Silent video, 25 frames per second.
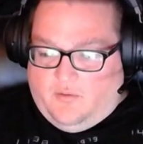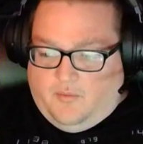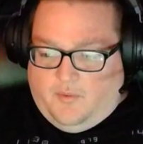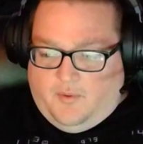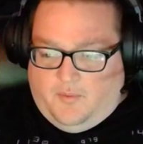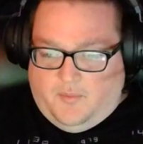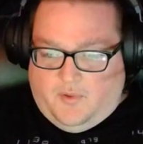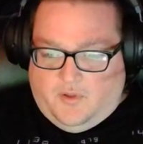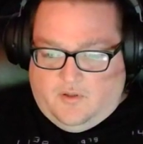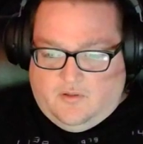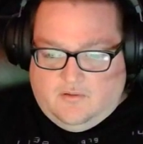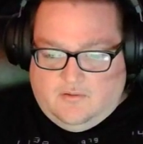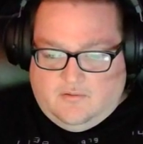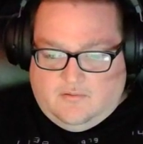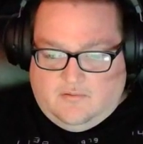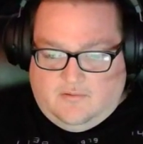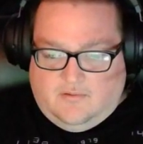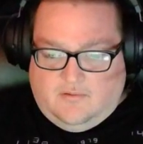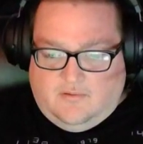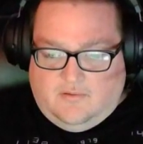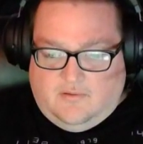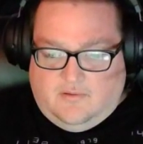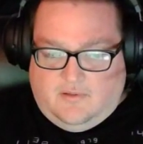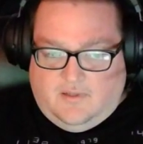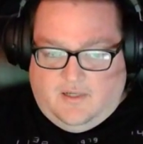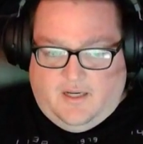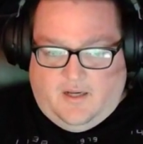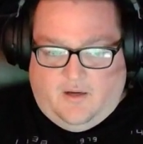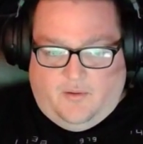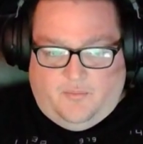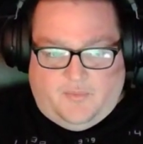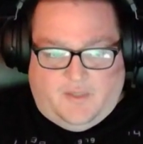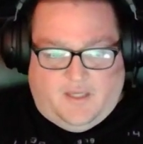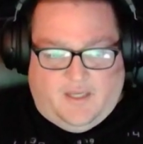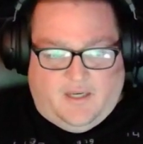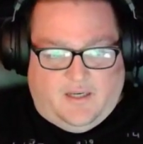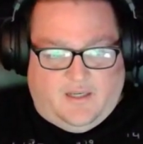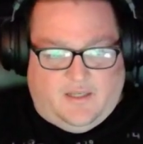remember. Now
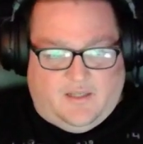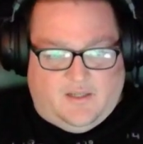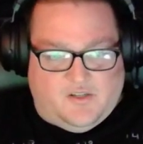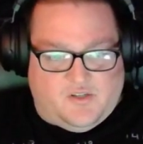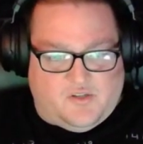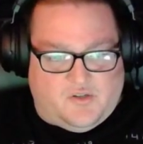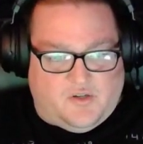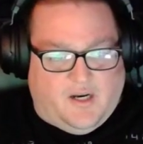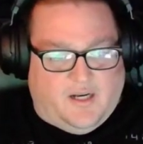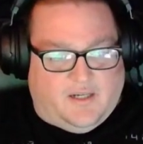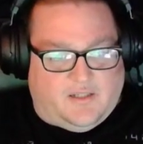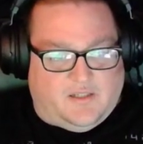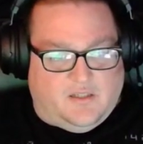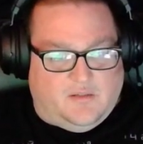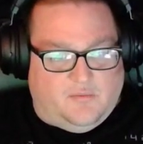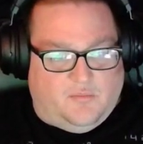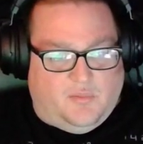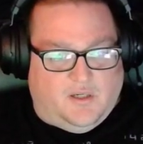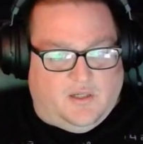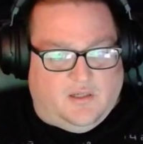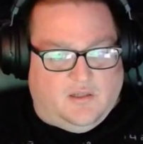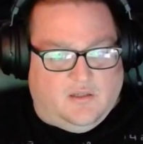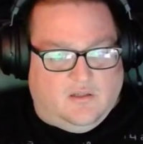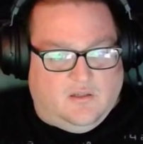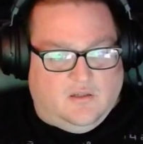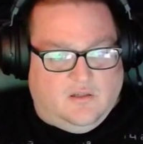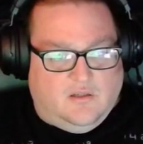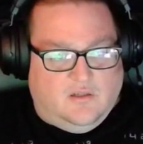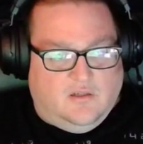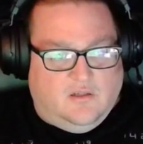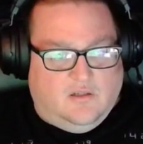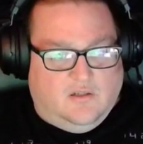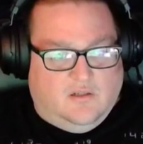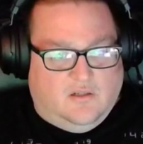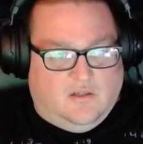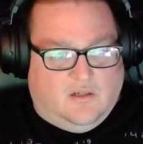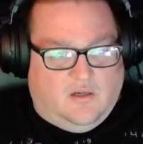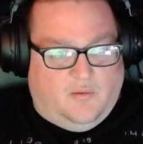I'm getting distracted, but
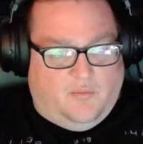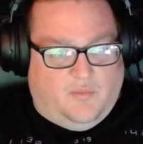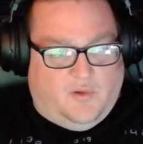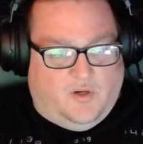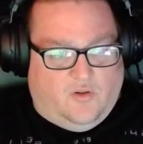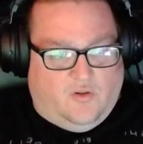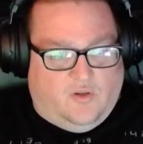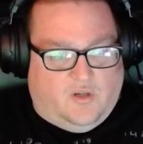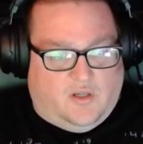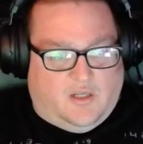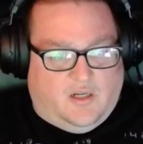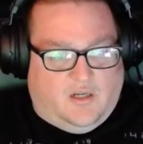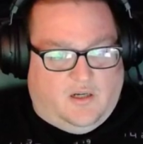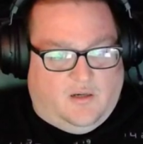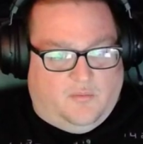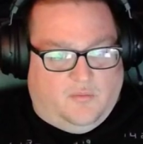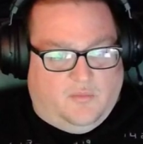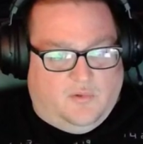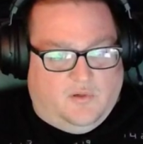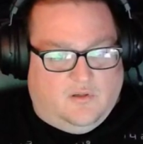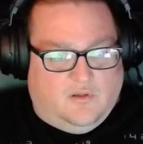I'm gonna look it up.